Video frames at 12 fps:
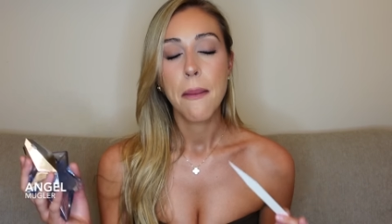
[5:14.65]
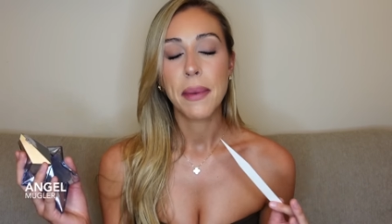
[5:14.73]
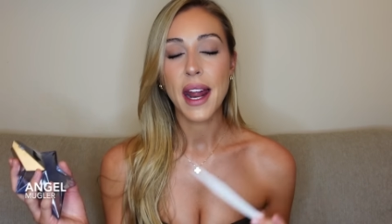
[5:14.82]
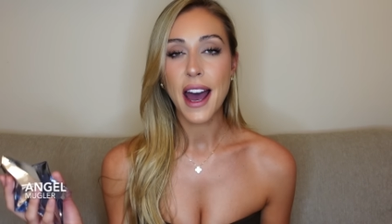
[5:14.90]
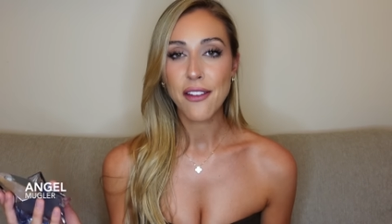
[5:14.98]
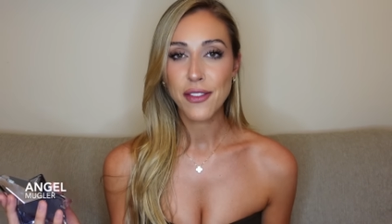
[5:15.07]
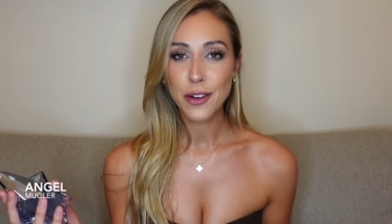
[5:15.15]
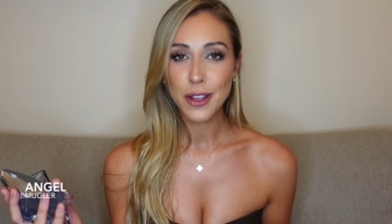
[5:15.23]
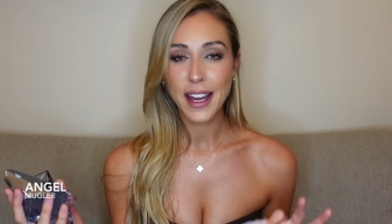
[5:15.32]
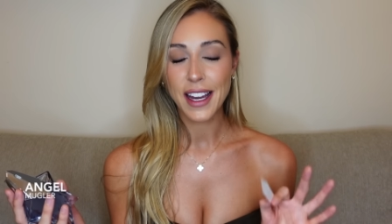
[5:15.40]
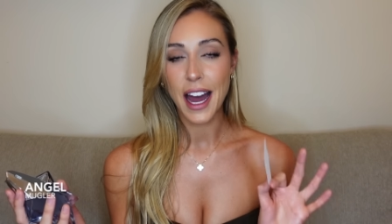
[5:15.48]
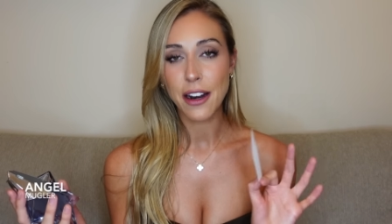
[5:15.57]
But I feel
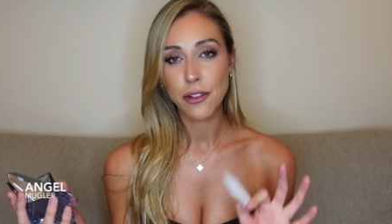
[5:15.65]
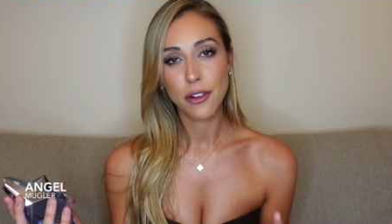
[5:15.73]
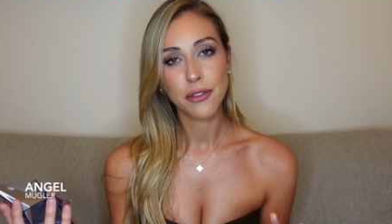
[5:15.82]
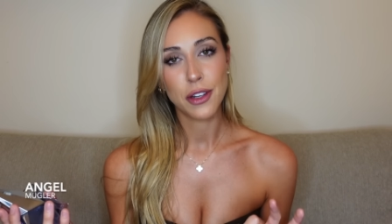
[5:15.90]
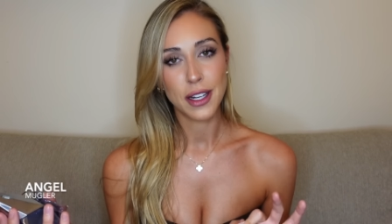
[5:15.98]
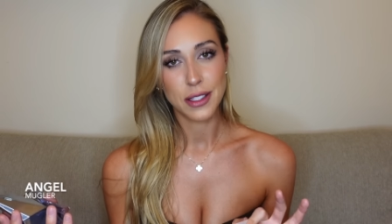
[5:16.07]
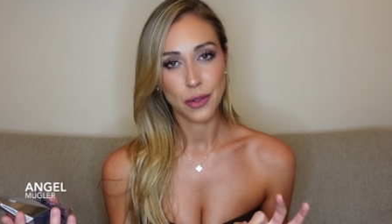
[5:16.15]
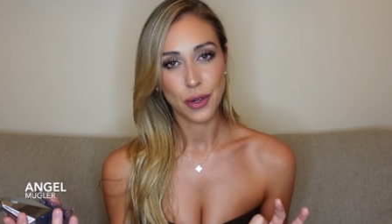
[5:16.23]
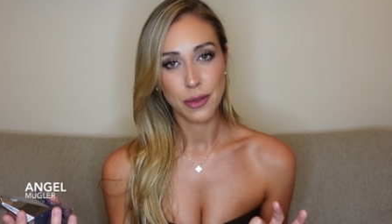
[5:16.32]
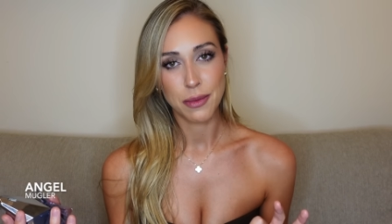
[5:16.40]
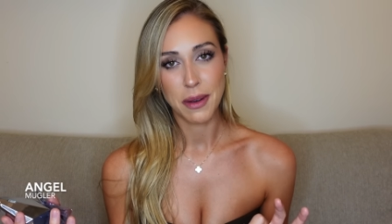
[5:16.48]
like, I don't know if you guys agree with